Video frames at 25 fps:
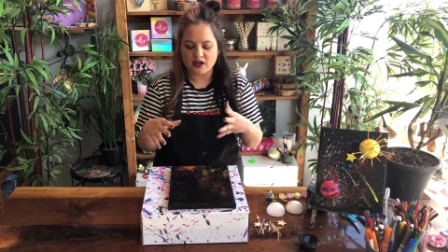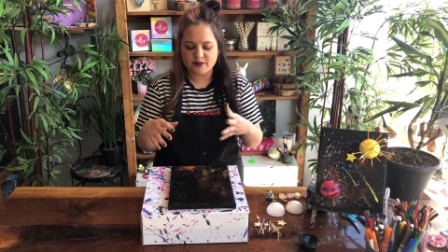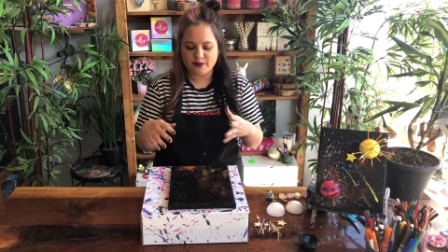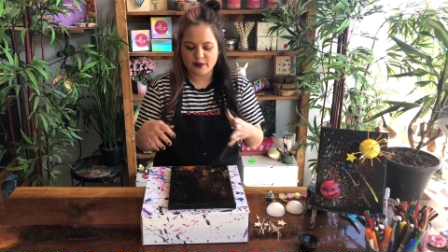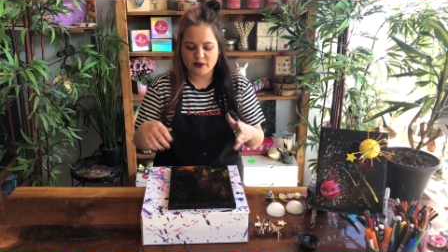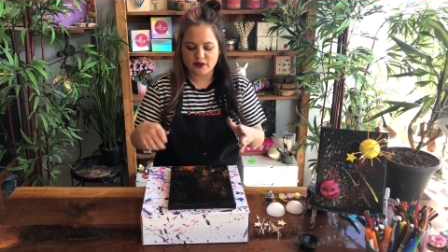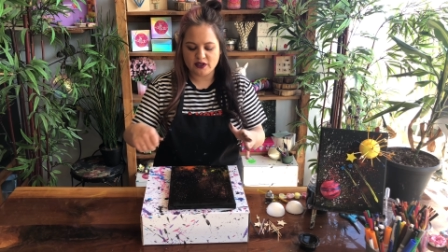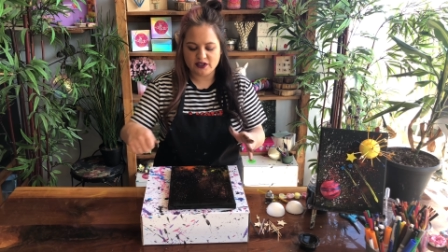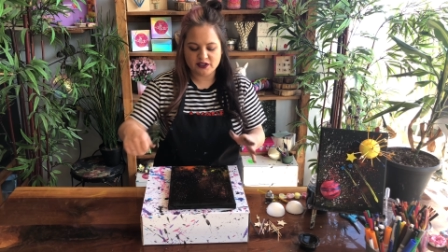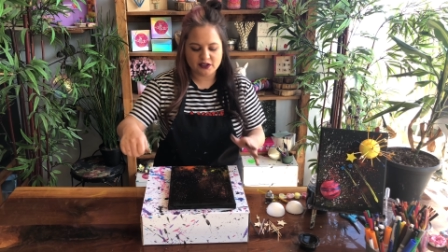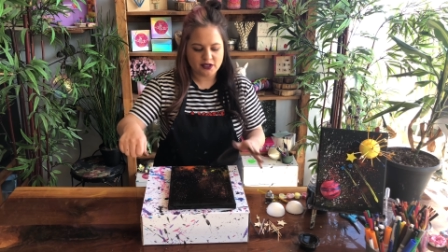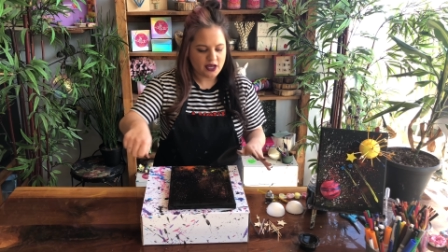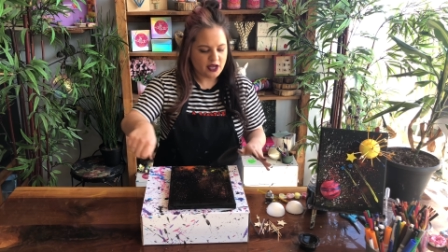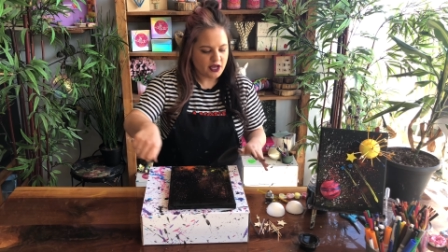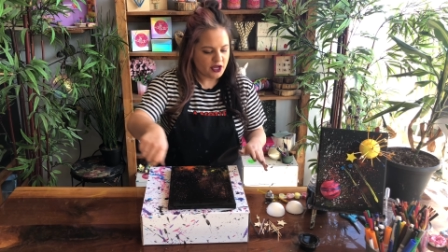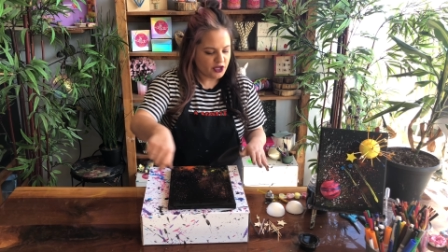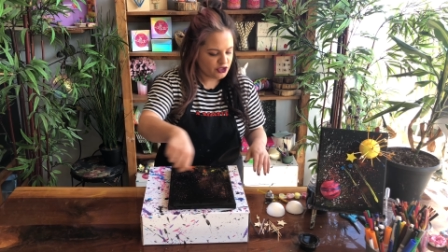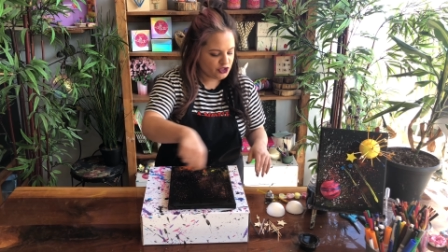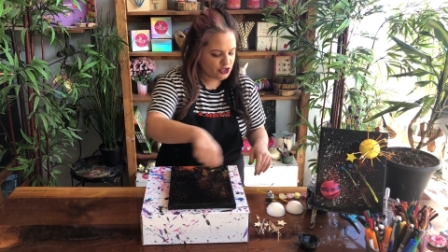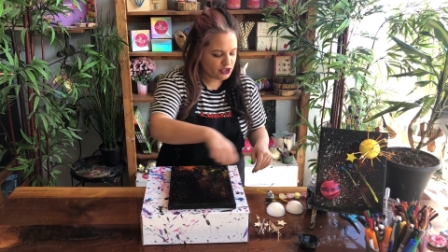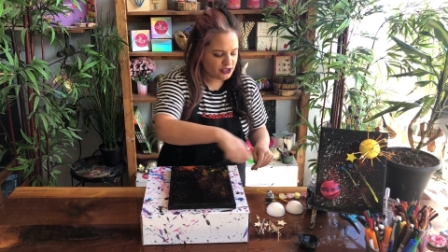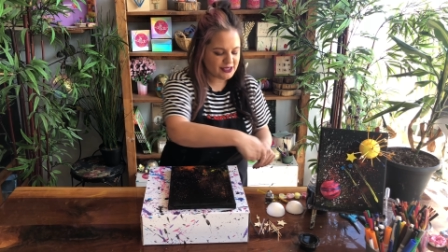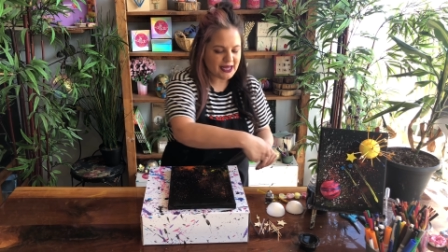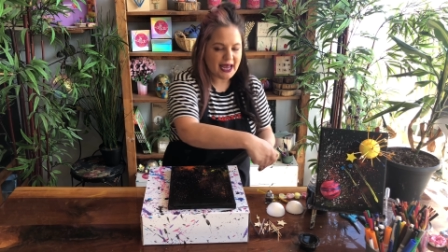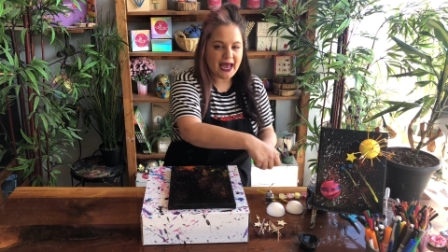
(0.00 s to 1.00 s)
about this,
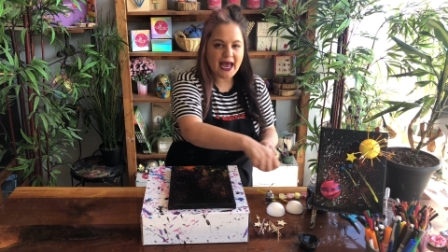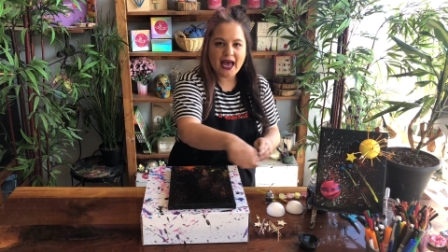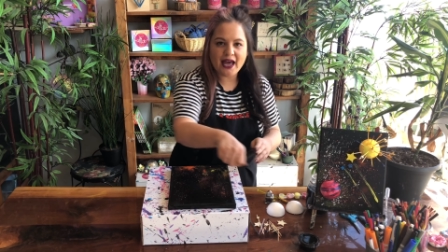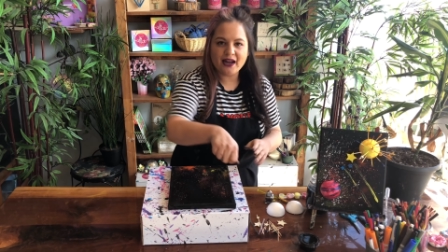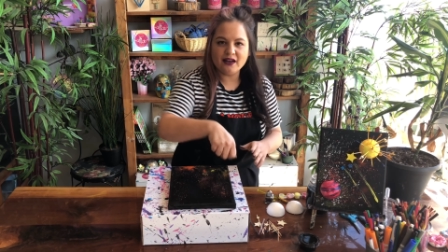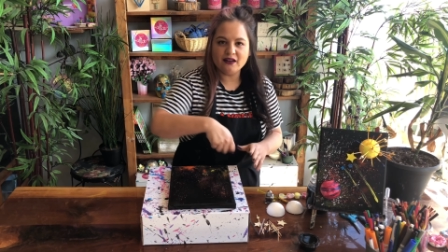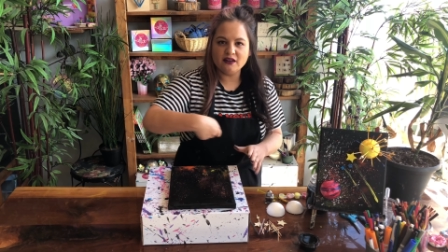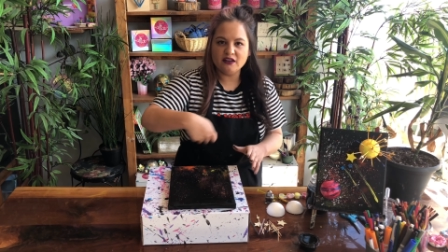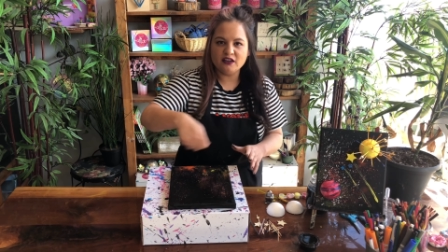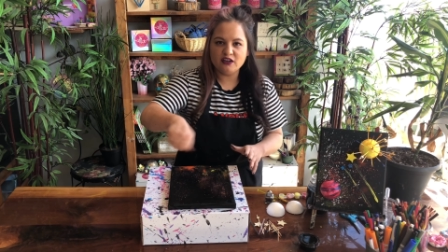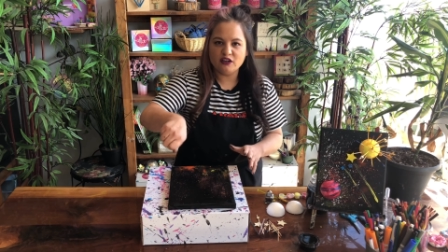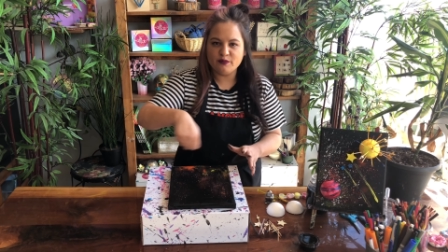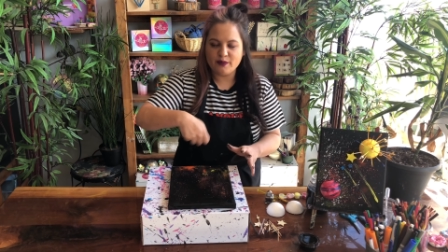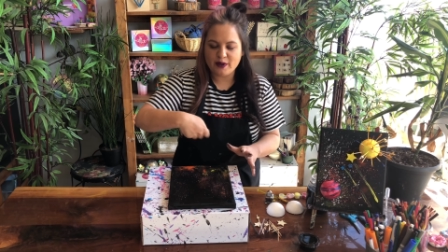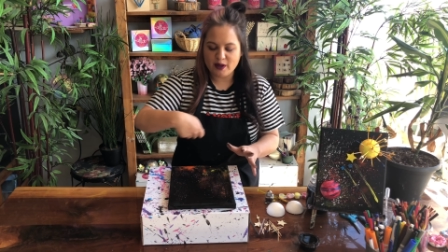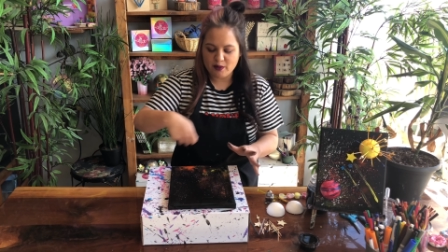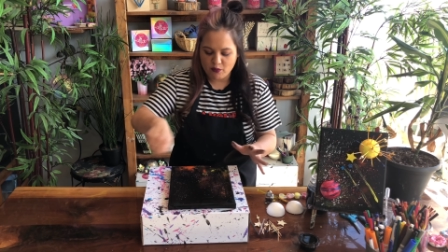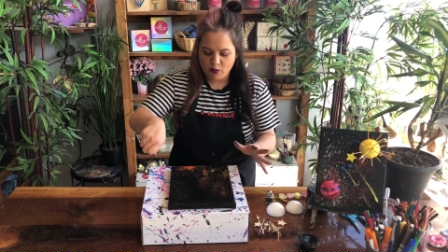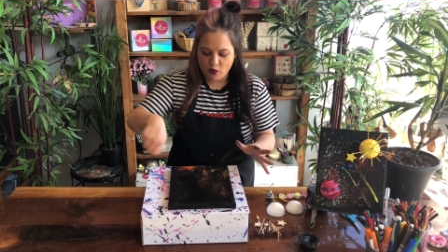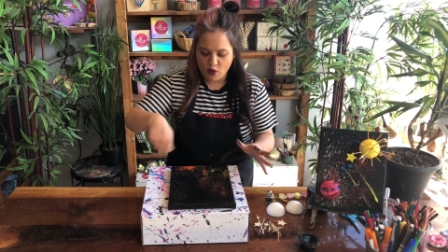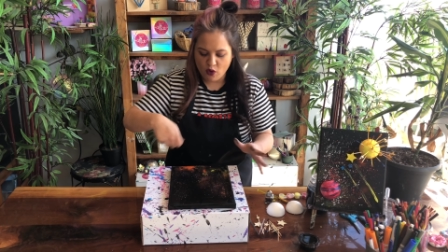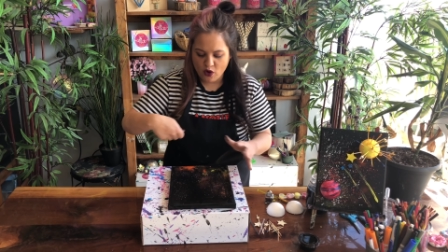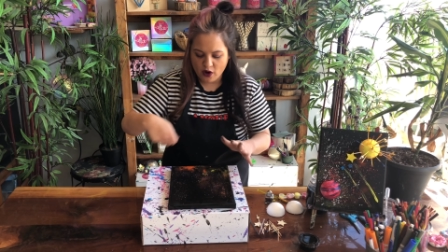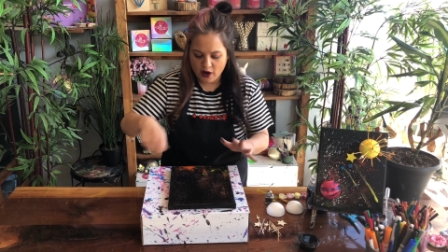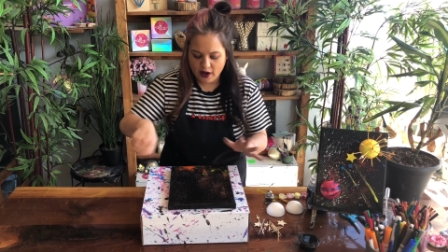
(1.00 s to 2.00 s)
just add a little bit
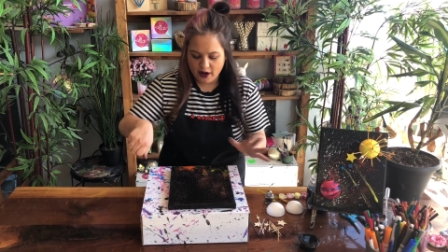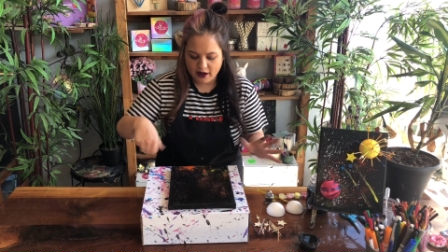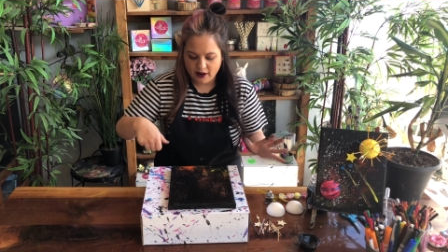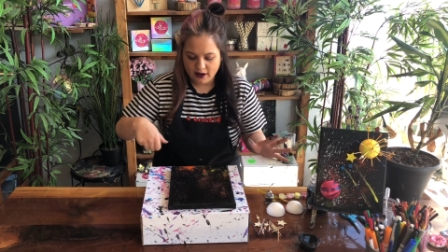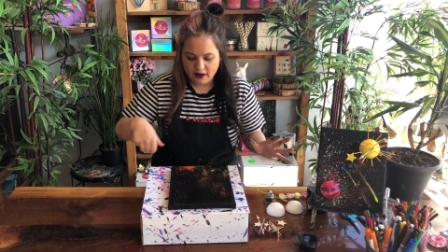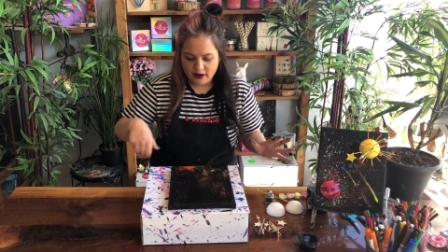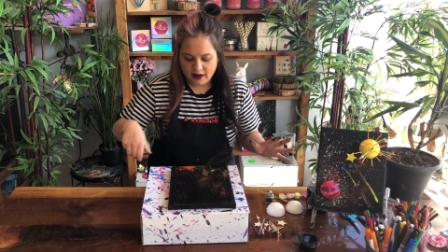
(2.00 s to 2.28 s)
more